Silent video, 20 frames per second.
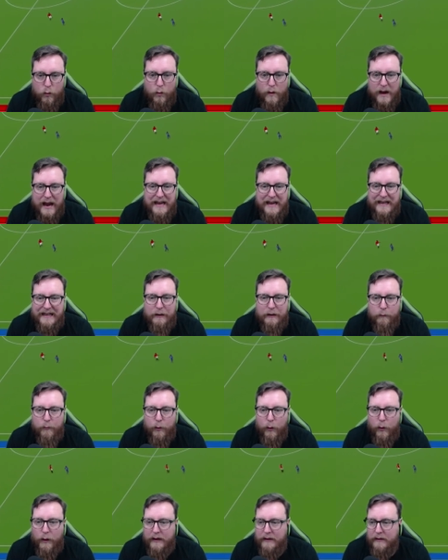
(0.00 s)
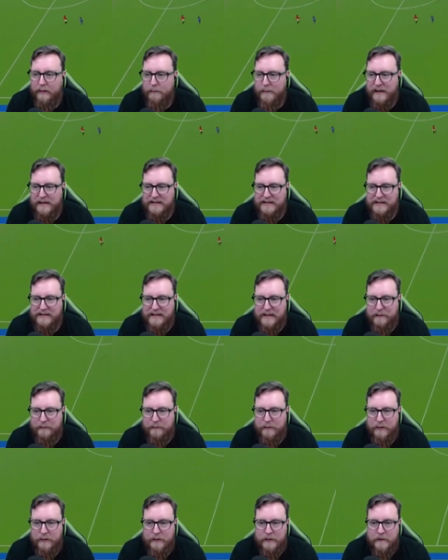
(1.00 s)
Any little point matters now.
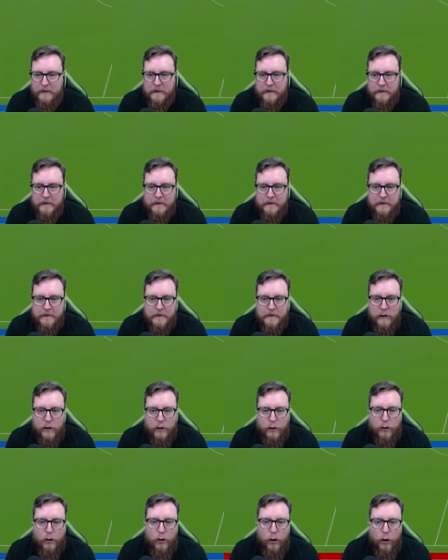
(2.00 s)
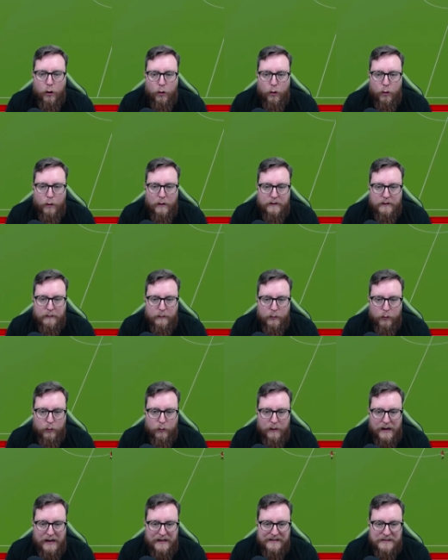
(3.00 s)
Rojo on the ball,
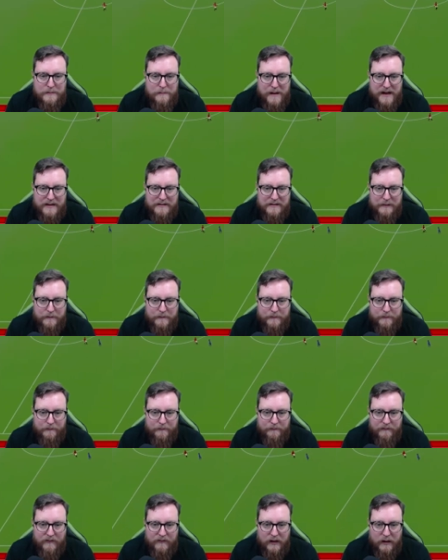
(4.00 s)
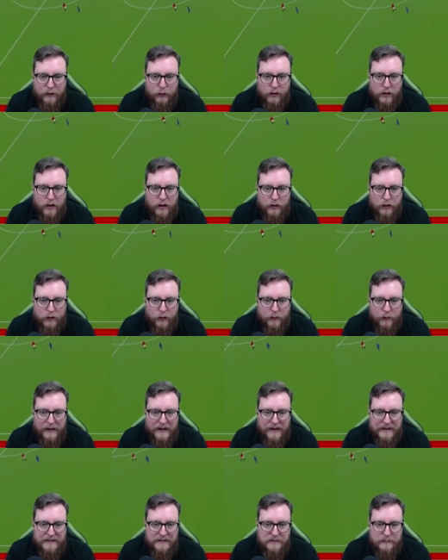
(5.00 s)
into Mata. Lukaku,
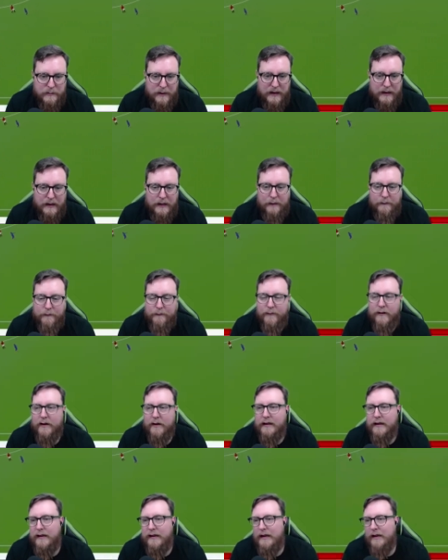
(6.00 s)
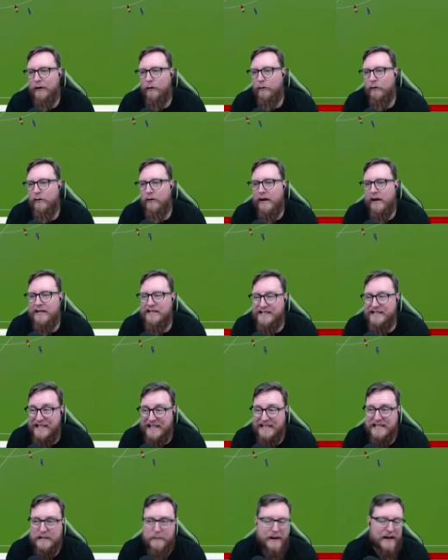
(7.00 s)
Alexis Bailey, fucking hell. Their
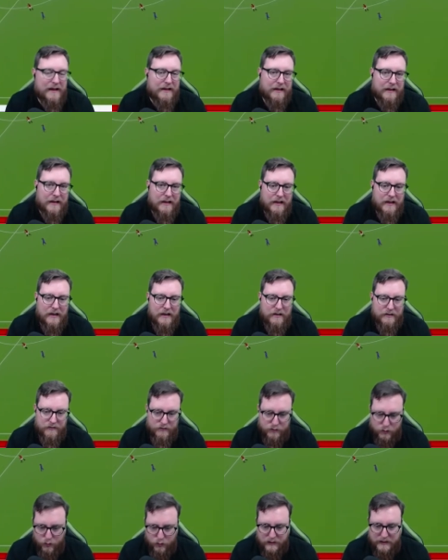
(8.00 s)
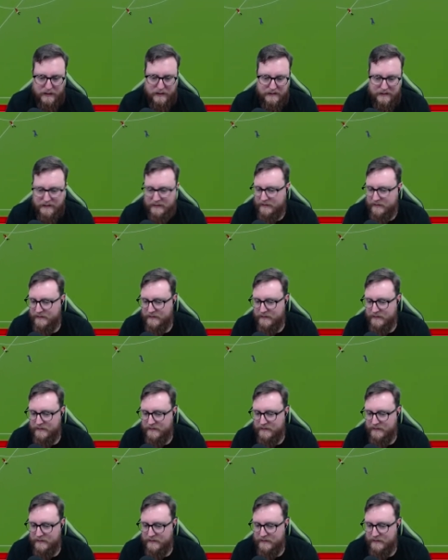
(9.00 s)
centre-back has scored against us.